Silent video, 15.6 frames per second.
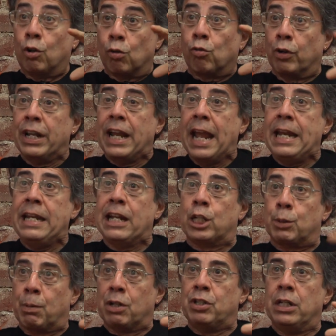creating,
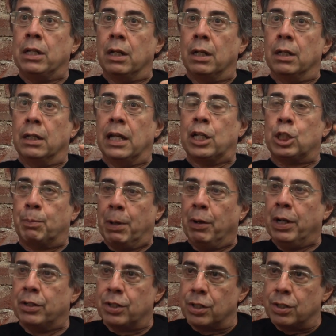expressing
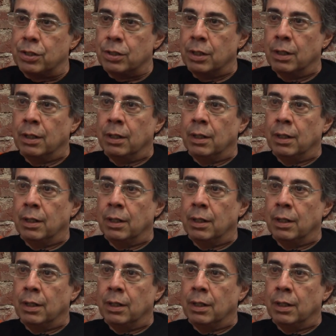experiences